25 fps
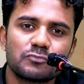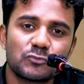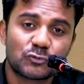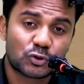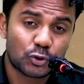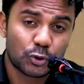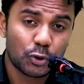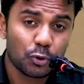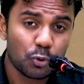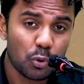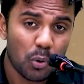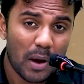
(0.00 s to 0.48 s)

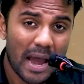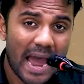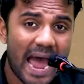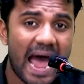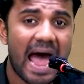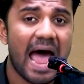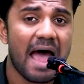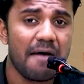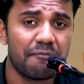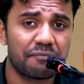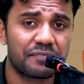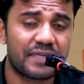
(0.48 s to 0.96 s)
Do you
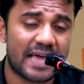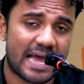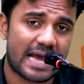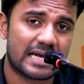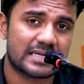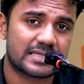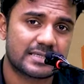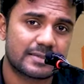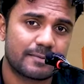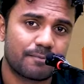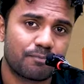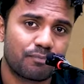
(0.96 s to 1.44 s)
have
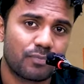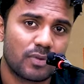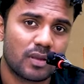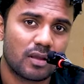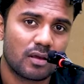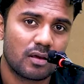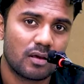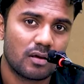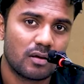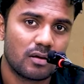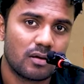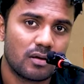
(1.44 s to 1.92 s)
that?
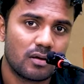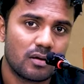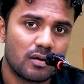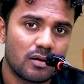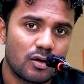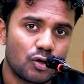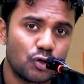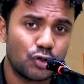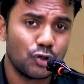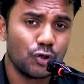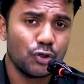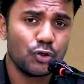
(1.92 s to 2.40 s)

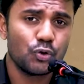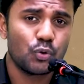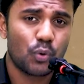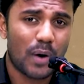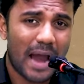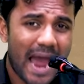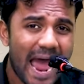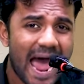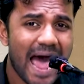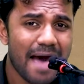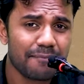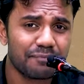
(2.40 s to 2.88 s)
Do you
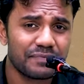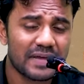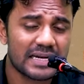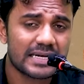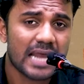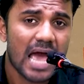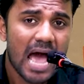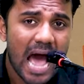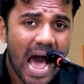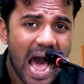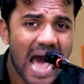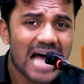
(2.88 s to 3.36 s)
have
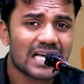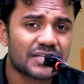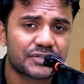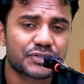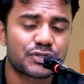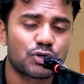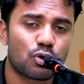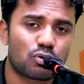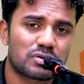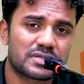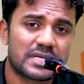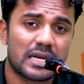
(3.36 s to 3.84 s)
that?
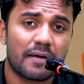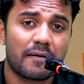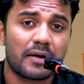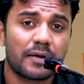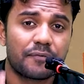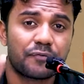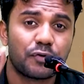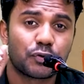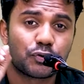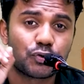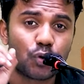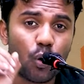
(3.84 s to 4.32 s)
Ask yourself. And
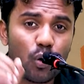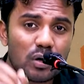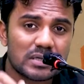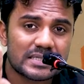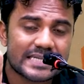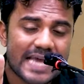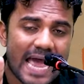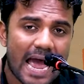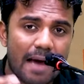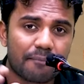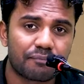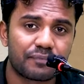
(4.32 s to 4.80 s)
if you
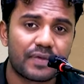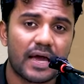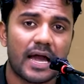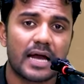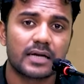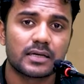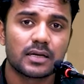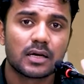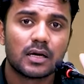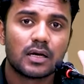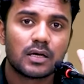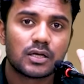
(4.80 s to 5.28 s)
don't have
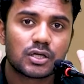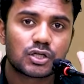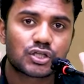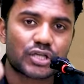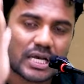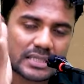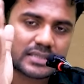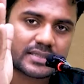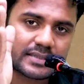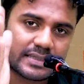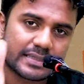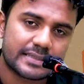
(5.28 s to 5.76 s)
that,
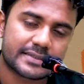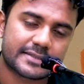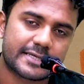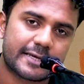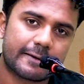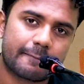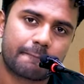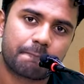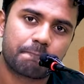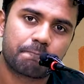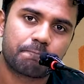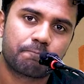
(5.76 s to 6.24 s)
just
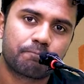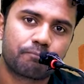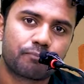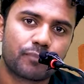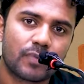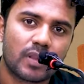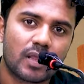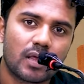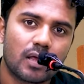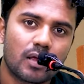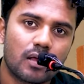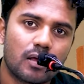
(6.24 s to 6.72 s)
listen.
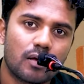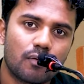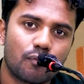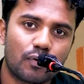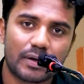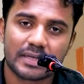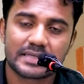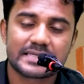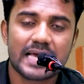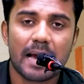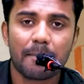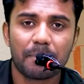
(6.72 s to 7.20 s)

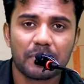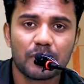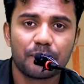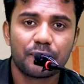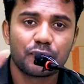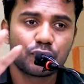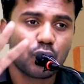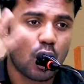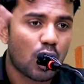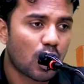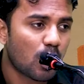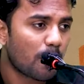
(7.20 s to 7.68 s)
For example, if
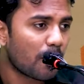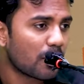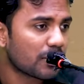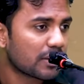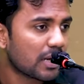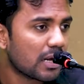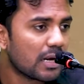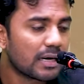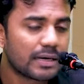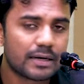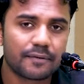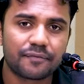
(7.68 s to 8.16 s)
you talk
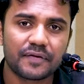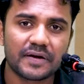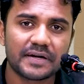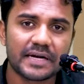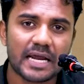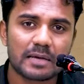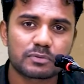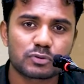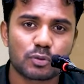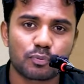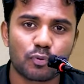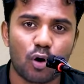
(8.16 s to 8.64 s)
about different
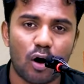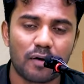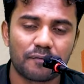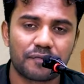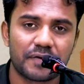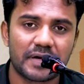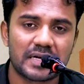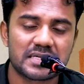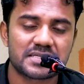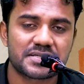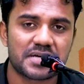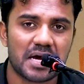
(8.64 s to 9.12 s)
types of
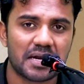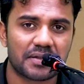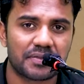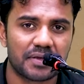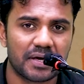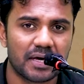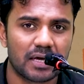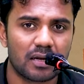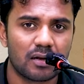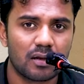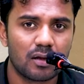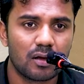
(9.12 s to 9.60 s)
confidence are
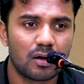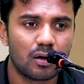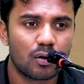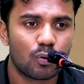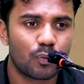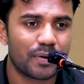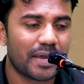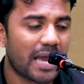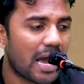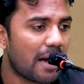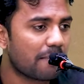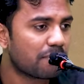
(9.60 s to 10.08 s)
there,
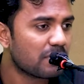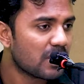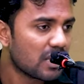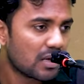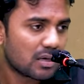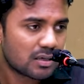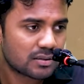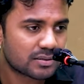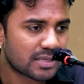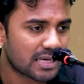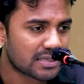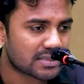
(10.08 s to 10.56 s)
we have
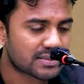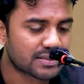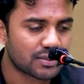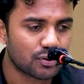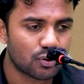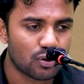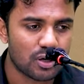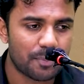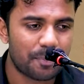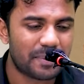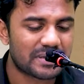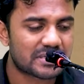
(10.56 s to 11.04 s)
just,
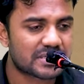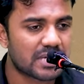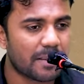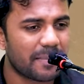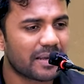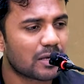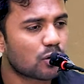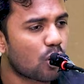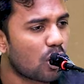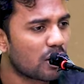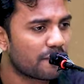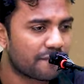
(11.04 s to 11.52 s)
you know,
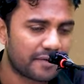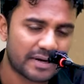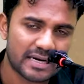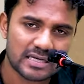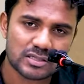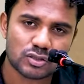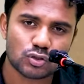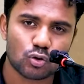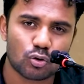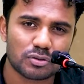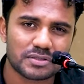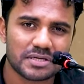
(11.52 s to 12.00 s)
epistemic
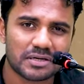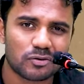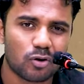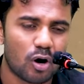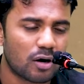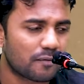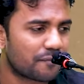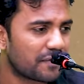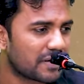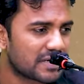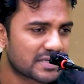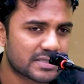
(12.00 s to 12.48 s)
confidence, social
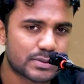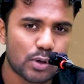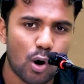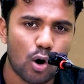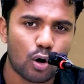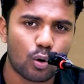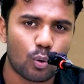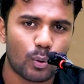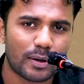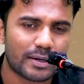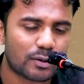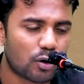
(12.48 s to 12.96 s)
confidence,
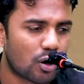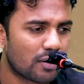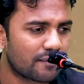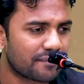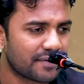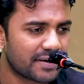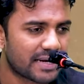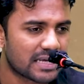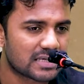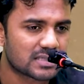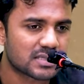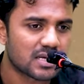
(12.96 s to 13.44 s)
awkward
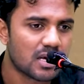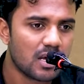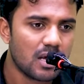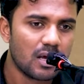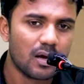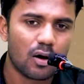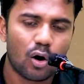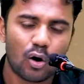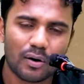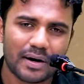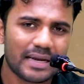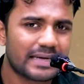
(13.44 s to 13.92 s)
confidence,
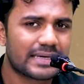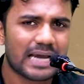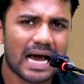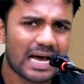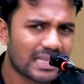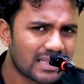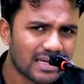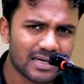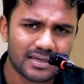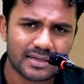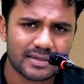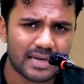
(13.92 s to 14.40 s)
all right,
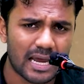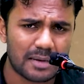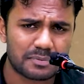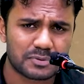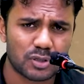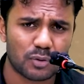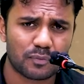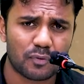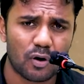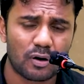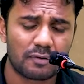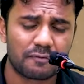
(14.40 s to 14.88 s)
other
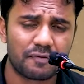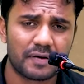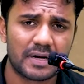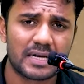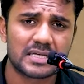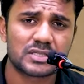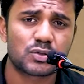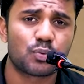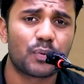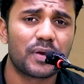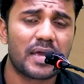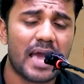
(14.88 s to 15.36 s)
types of
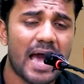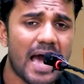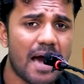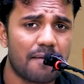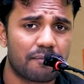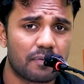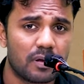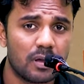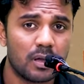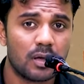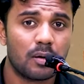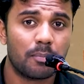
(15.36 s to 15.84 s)
confidence we
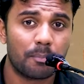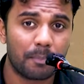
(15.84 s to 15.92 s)
have.